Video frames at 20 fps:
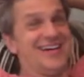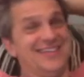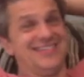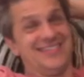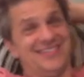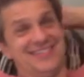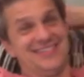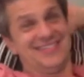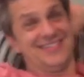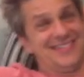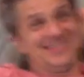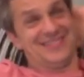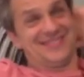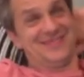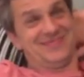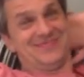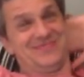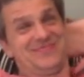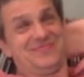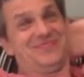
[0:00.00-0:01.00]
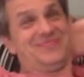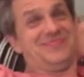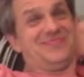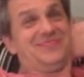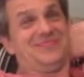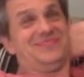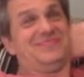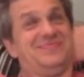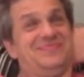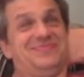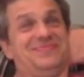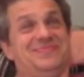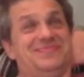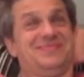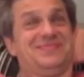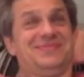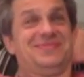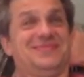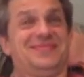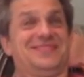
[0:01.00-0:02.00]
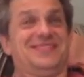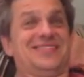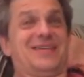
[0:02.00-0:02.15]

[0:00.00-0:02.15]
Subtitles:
And we'll call that episode Cum Shot.